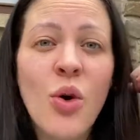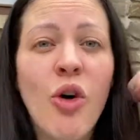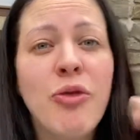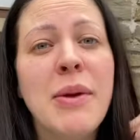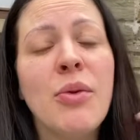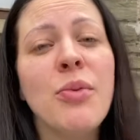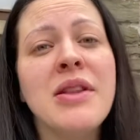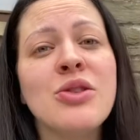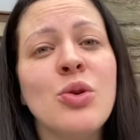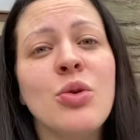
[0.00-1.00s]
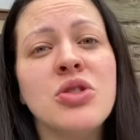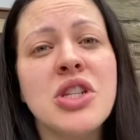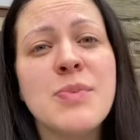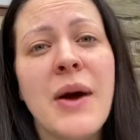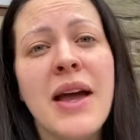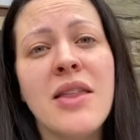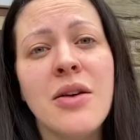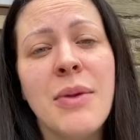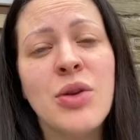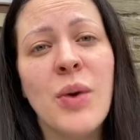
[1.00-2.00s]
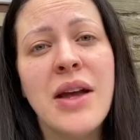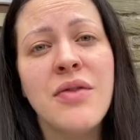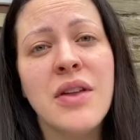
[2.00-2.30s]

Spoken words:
of people being told just by their midwife